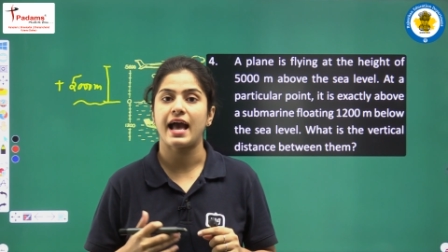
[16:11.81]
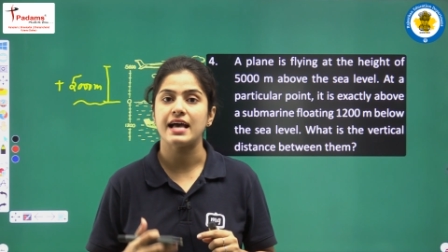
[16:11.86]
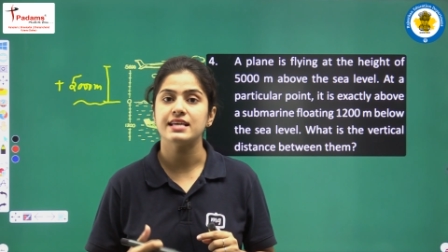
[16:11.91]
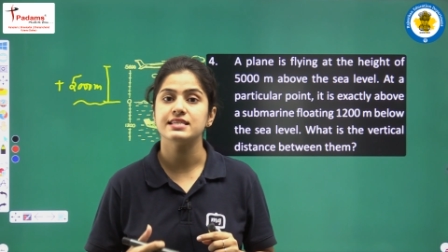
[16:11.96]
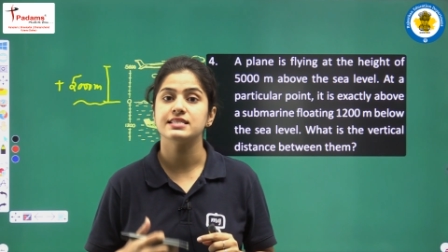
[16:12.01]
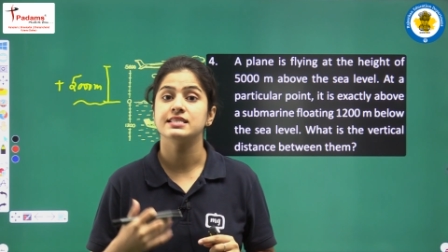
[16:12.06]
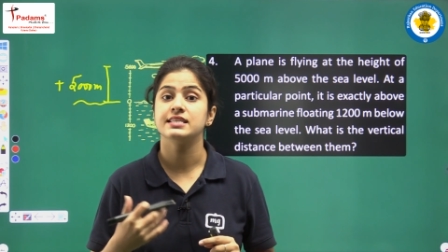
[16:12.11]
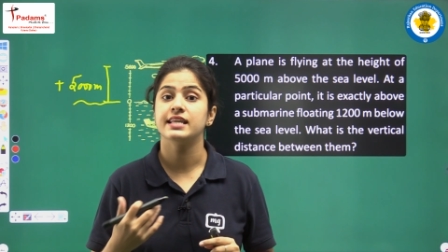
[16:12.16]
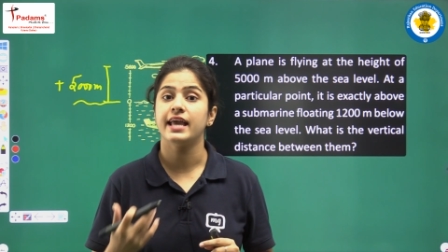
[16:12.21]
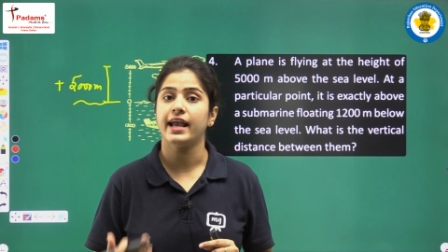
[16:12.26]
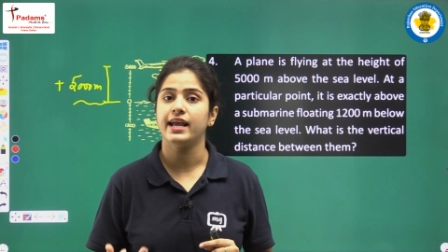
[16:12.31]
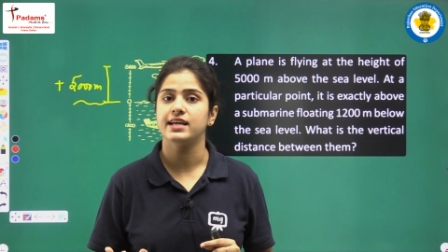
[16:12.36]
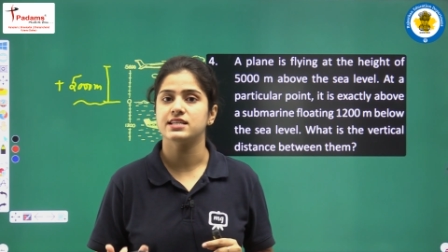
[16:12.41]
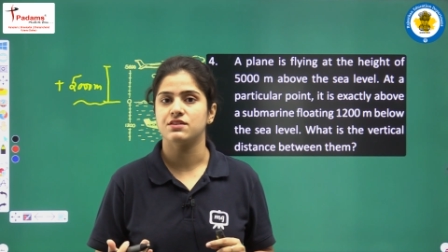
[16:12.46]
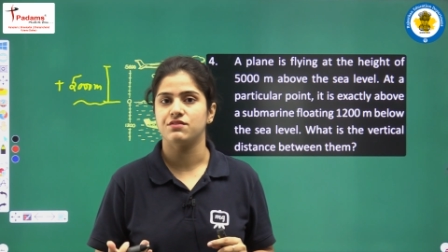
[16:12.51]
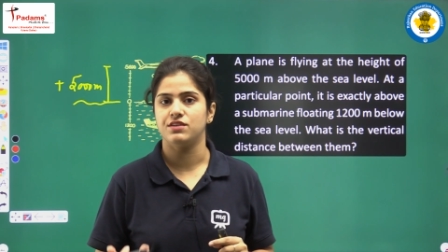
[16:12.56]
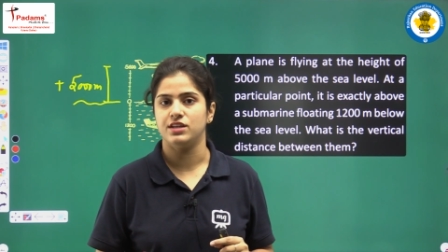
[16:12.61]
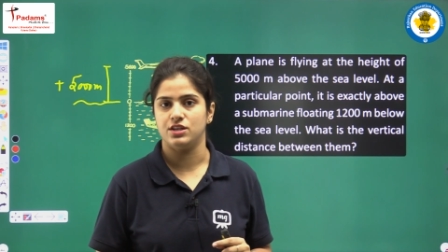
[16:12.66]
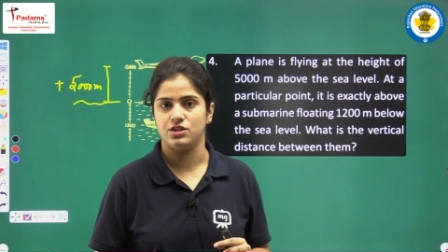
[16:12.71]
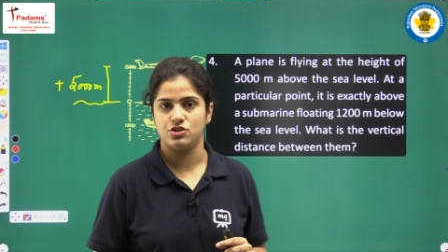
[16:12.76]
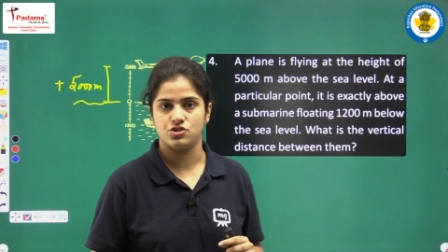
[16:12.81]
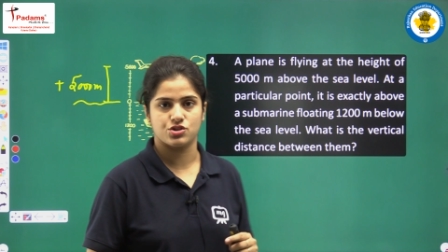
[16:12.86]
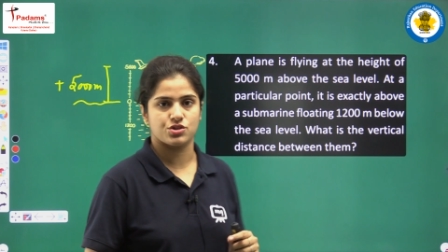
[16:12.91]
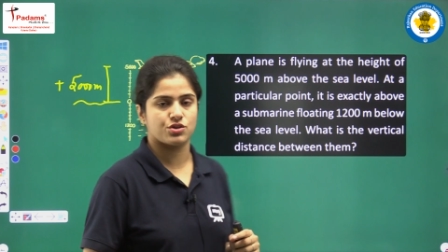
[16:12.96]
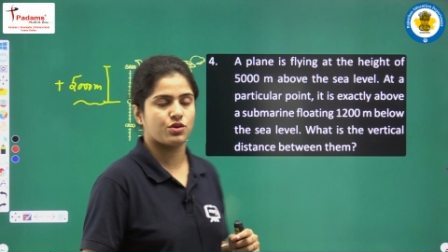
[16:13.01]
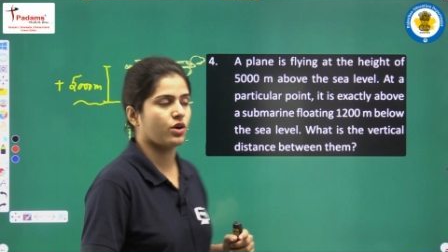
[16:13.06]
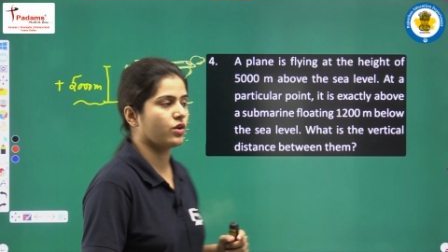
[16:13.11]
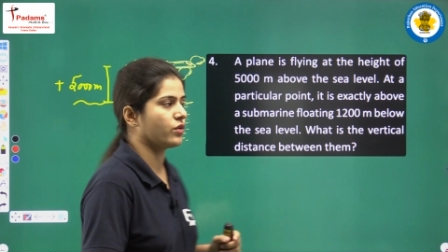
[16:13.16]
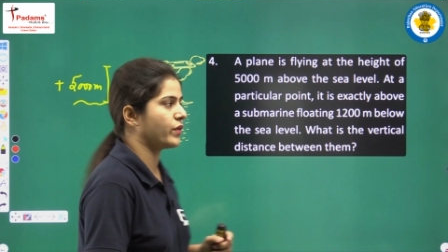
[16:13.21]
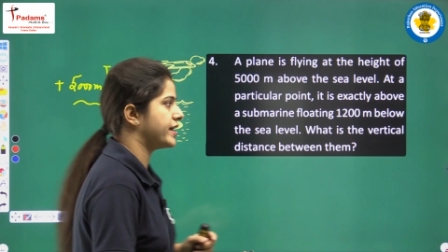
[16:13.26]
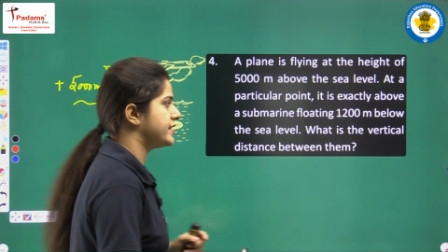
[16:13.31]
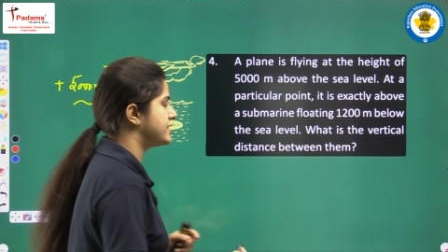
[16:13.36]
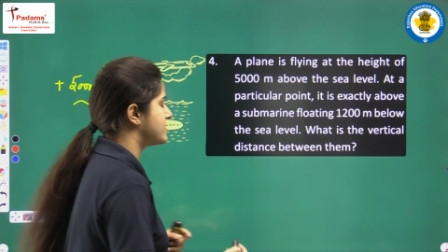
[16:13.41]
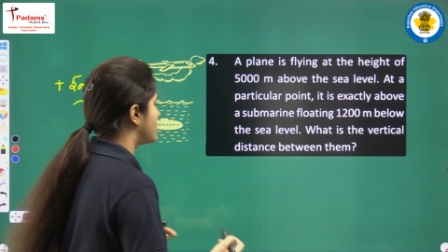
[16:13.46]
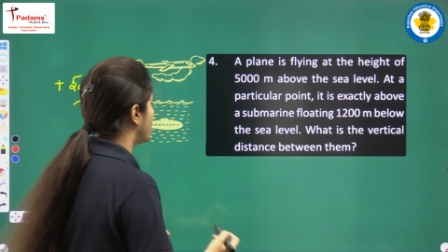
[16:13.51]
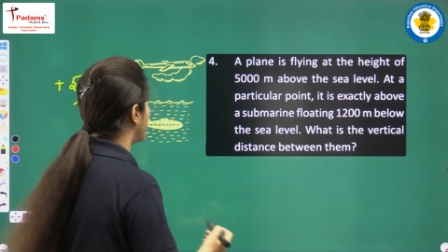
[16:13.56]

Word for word: as negative integer Alright